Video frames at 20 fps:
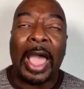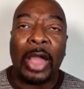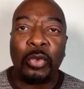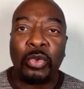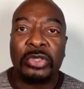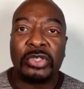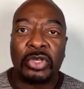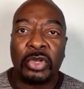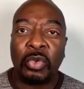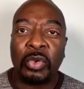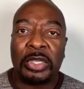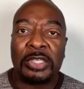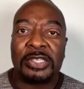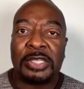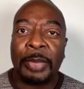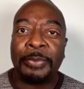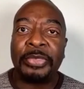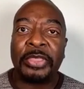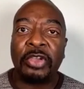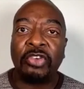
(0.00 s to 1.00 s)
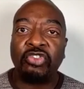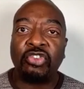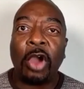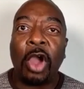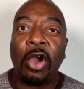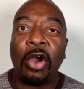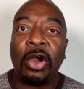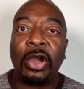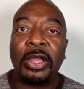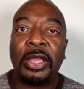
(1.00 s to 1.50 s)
was doing something wrong.